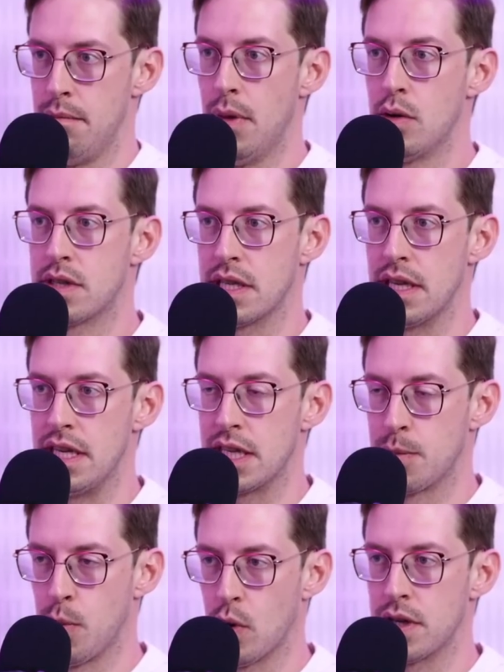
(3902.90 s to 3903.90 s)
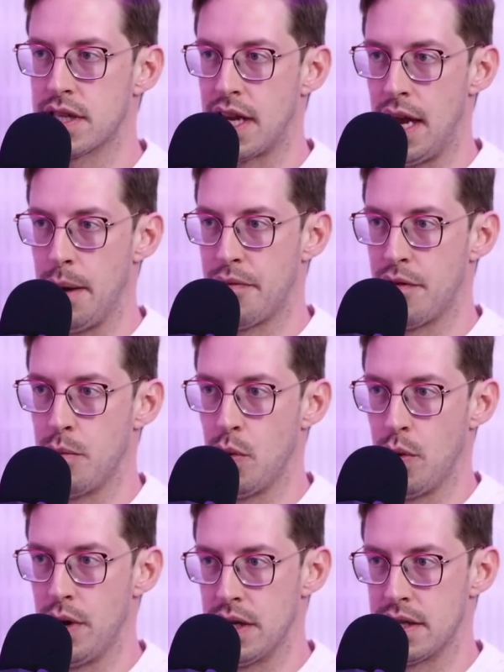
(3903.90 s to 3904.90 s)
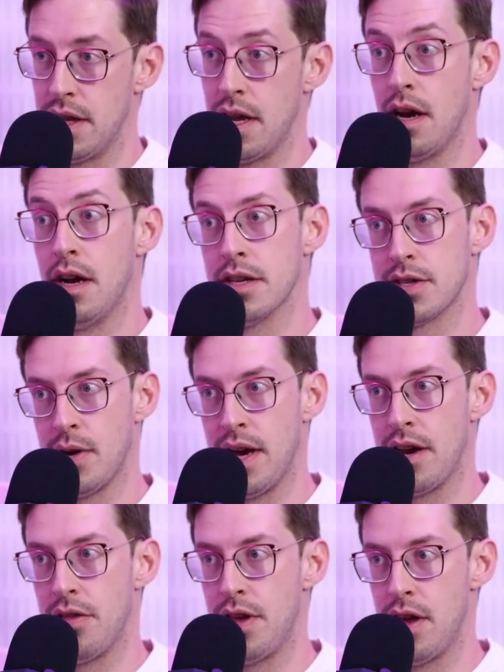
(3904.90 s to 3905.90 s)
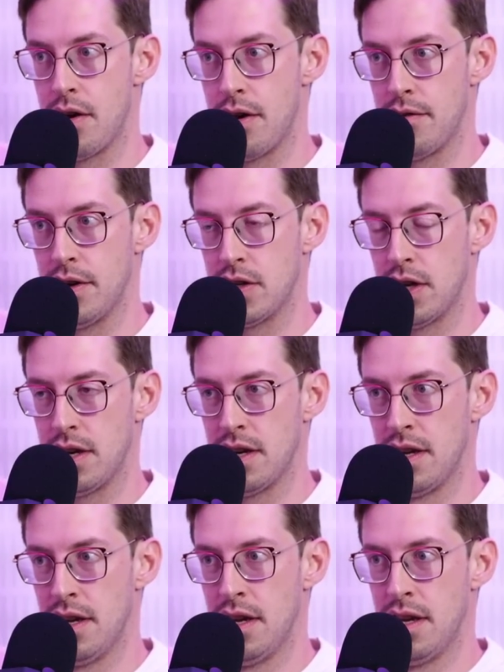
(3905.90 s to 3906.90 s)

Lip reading: mostly sports camp for boys. And they also had a theater division.